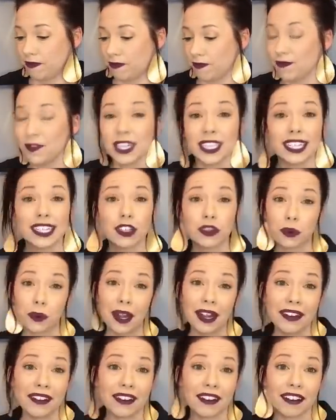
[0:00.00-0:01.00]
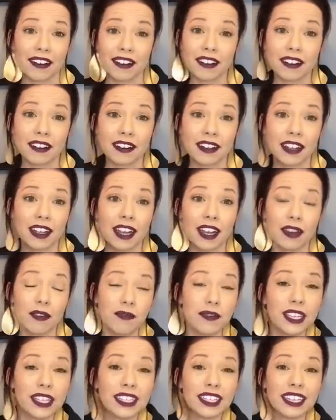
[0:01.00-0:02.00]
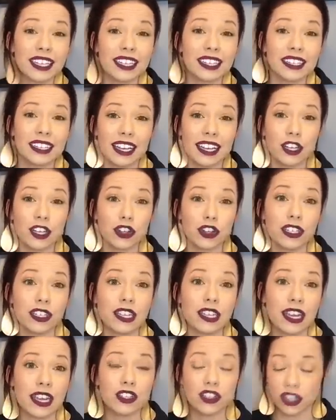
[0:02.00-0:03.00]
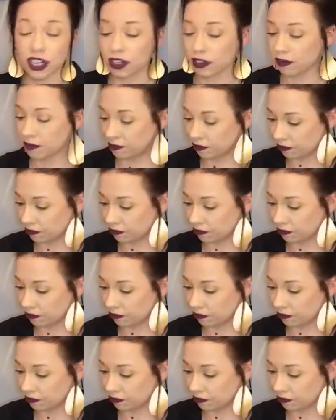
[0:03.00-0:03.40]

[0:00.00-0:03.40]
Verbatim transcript: feeling threatened and feeling like you're in danger.